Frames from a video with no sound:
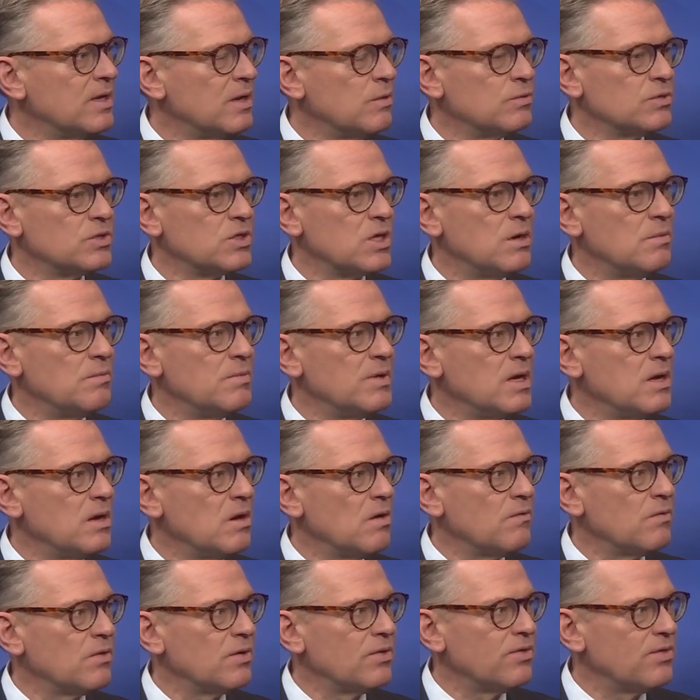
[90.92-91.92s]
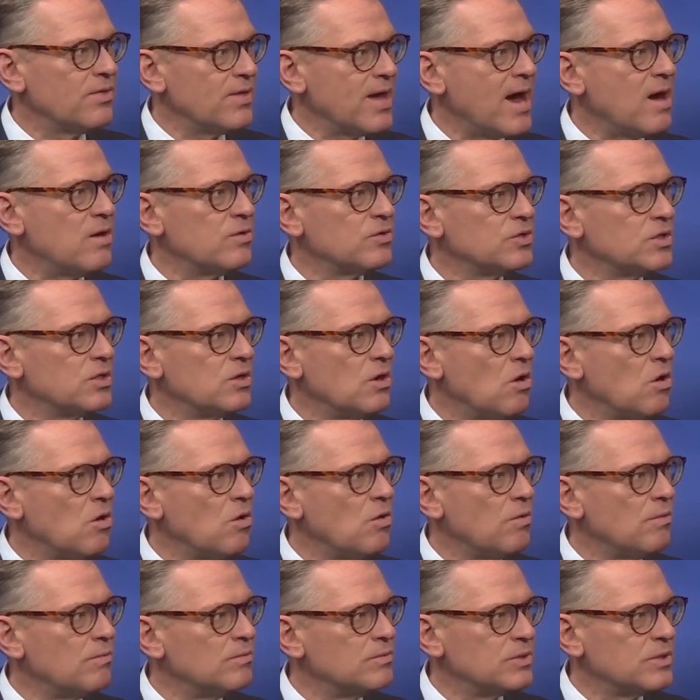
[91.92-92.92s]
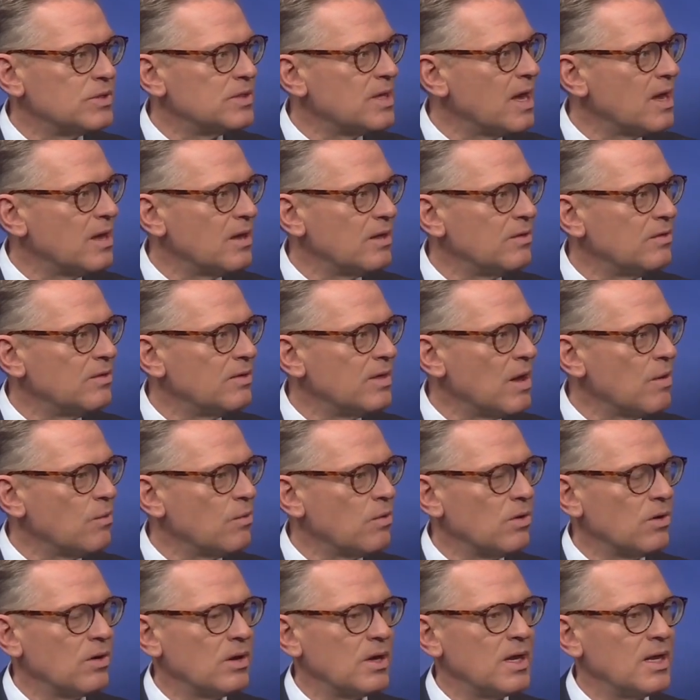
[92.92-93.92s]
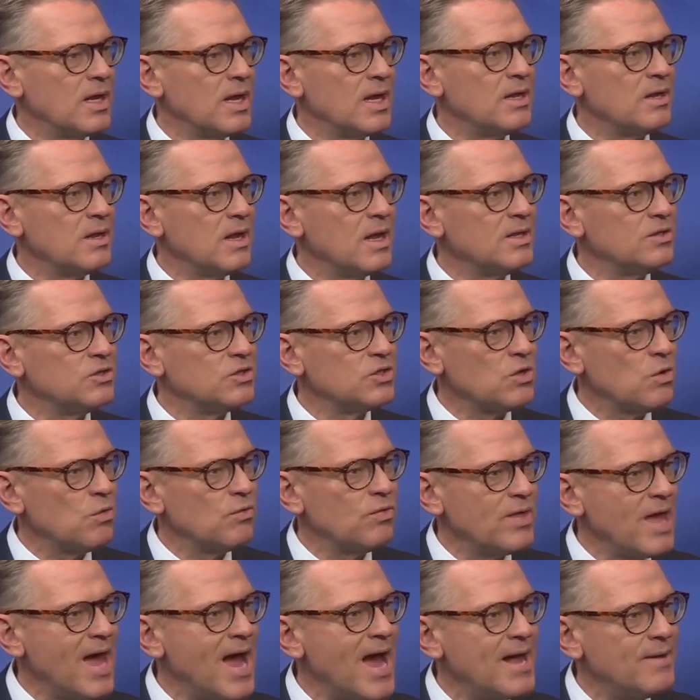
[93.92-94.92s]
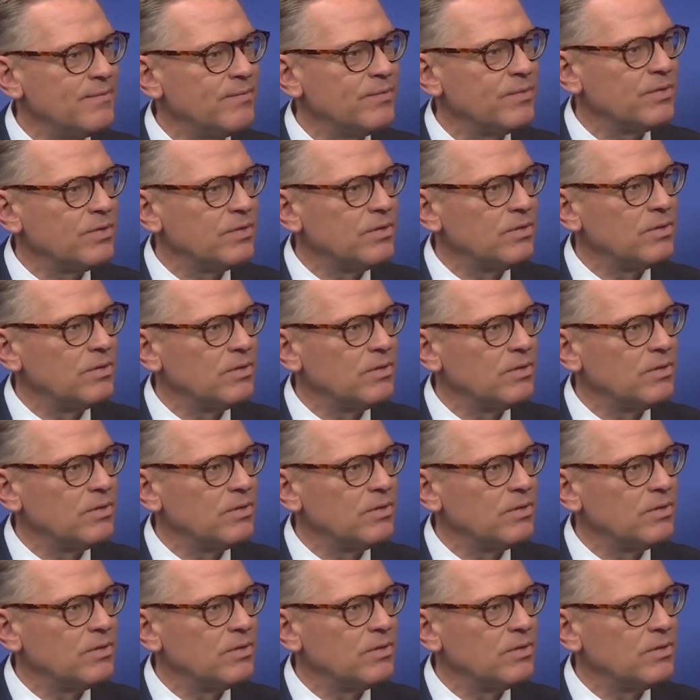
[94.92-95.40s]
that it was going to be over 1,000 homes that were, and so that's